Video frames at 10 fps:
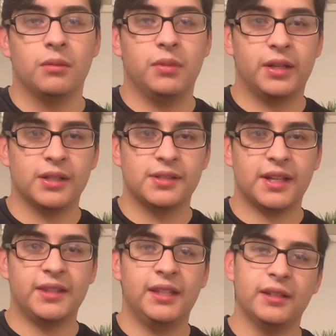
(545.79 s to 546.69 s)
Because
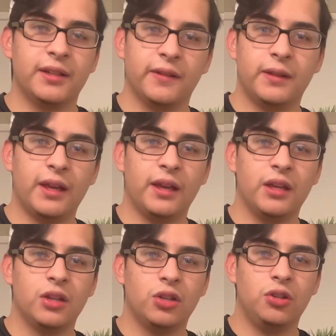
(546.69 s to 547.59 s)
at the end of the
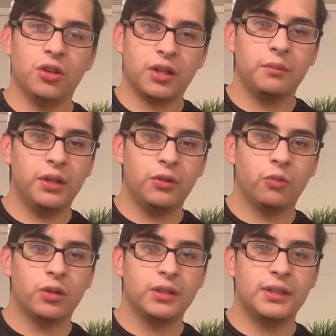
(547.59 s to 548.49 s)
day, you're going to be the
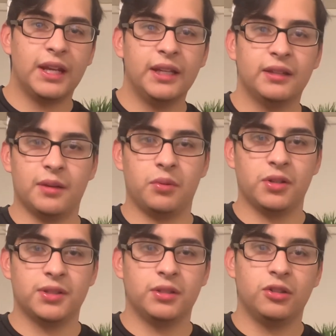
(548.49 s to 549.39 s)
one dating that
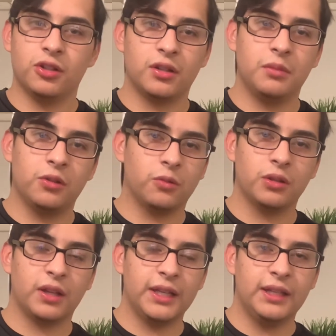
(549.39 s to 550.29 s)
person. You're going to be the
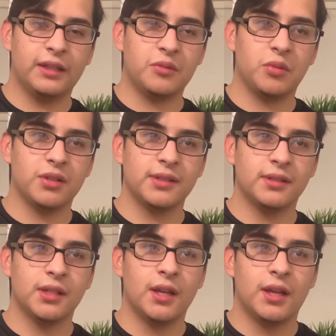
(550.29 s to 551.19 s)
one liking that person.